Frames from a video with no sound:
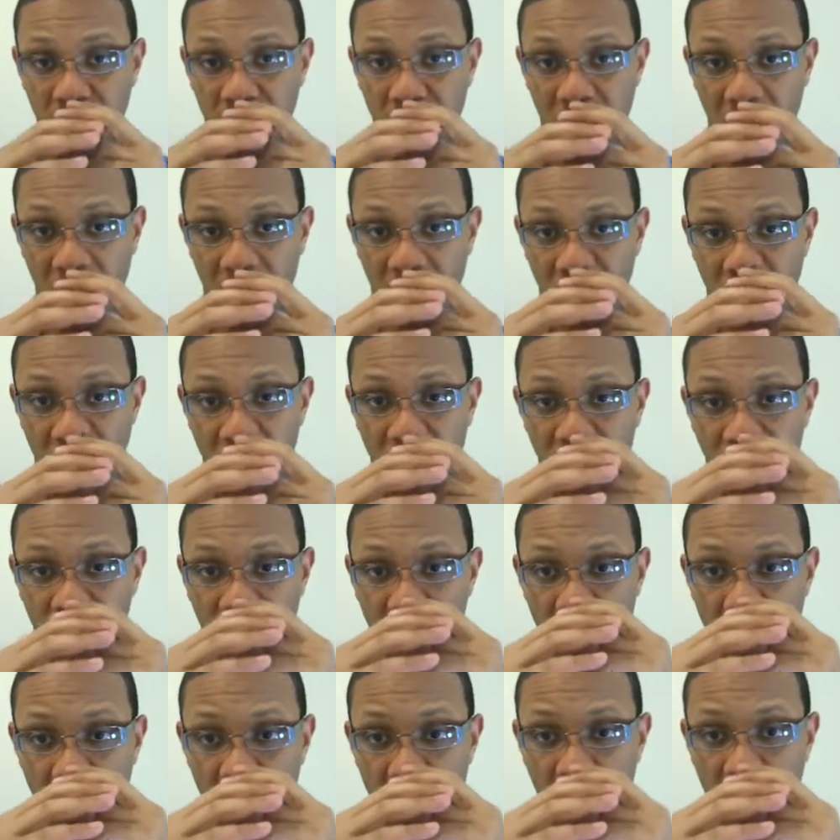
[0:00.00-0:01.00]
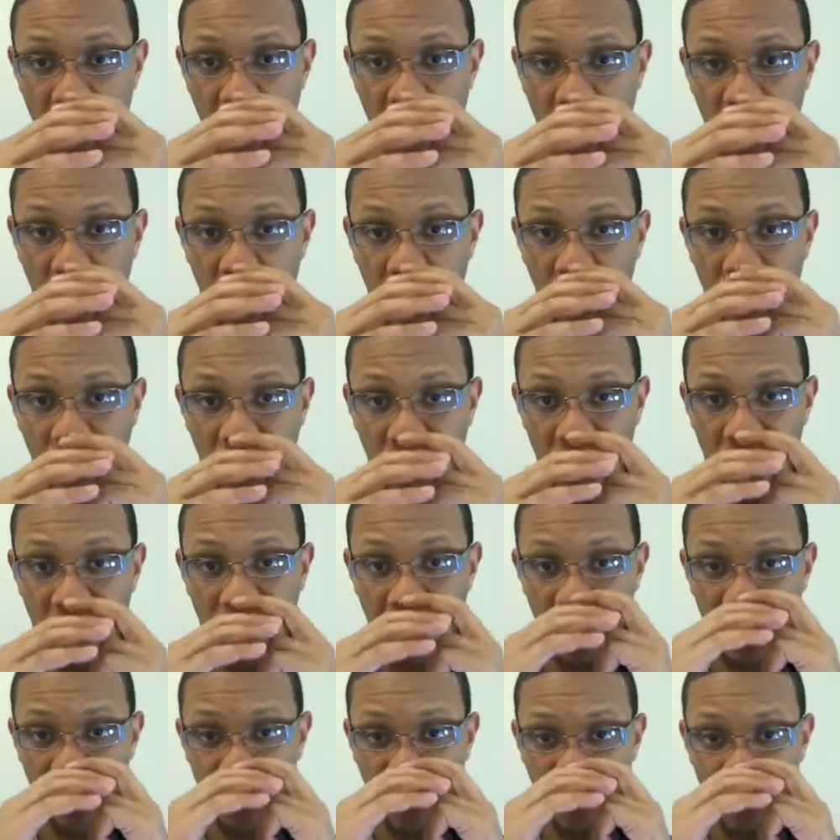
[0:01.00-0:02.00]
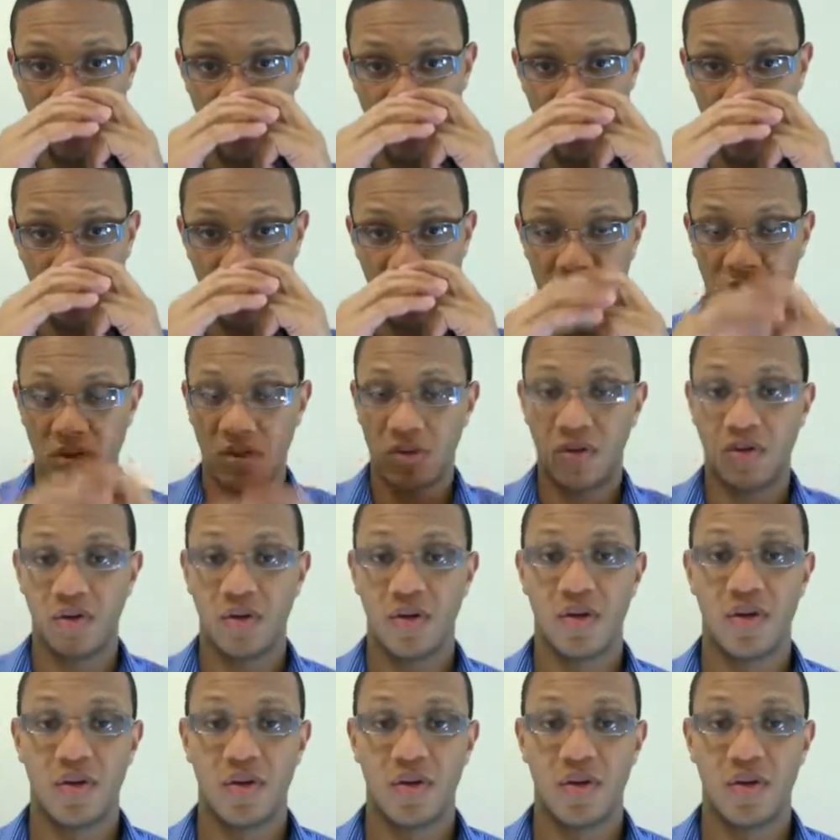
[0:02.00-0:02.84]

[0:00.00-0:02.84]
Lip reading: exchange it for a W-2 when you live in this little circle.